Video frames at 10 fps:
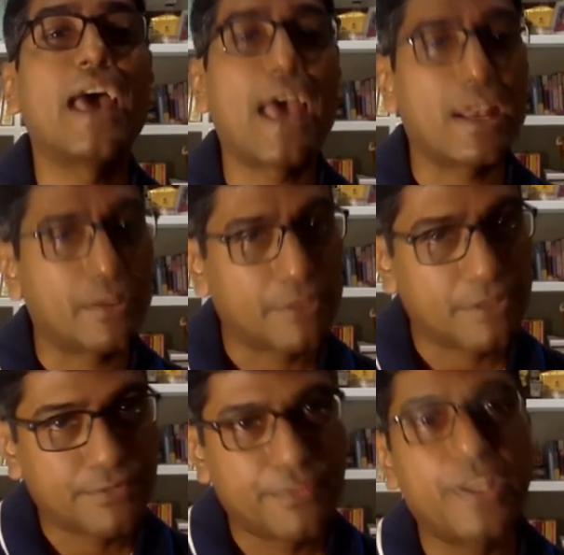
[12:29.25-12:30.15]
and a
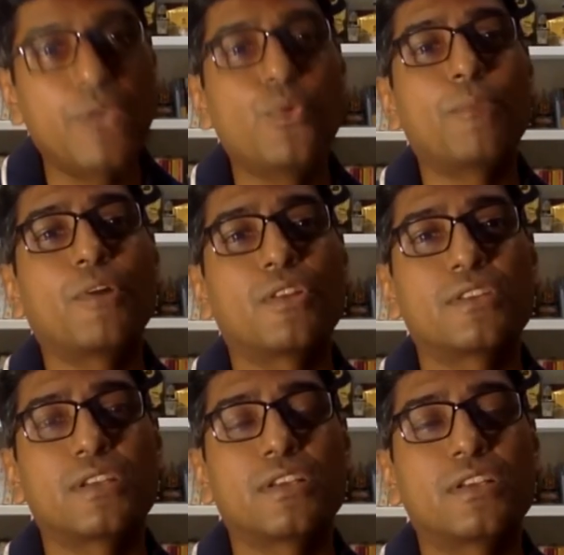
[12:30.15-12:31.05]
free web
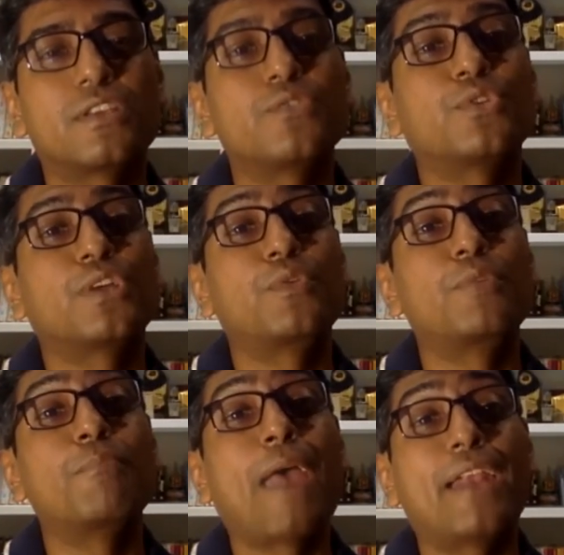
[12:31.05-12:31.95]
consultation so that we
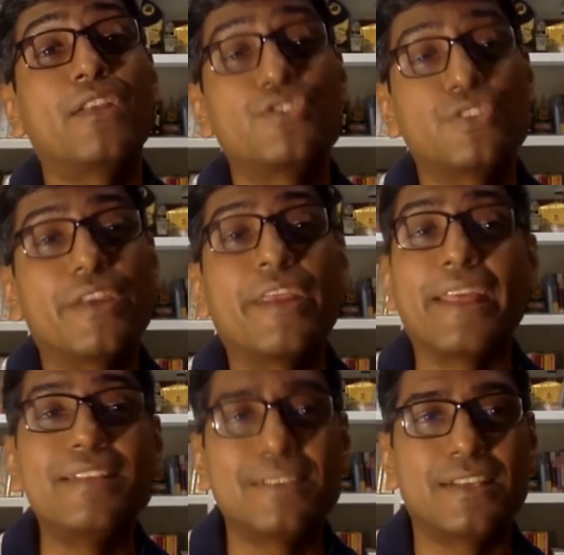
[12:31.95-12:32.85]
manage their
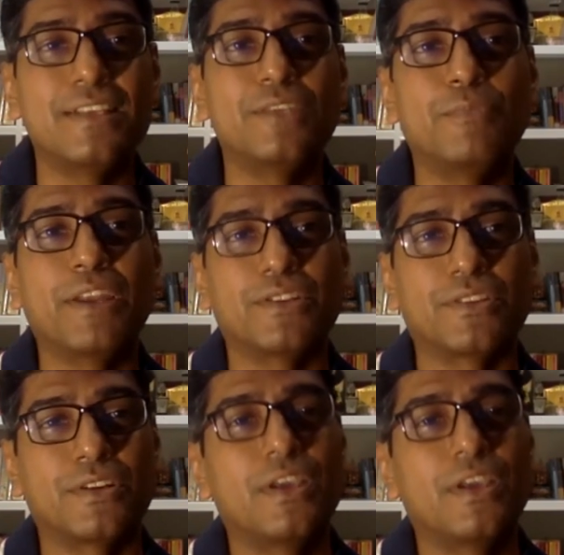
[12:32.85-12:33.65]
NCDs better.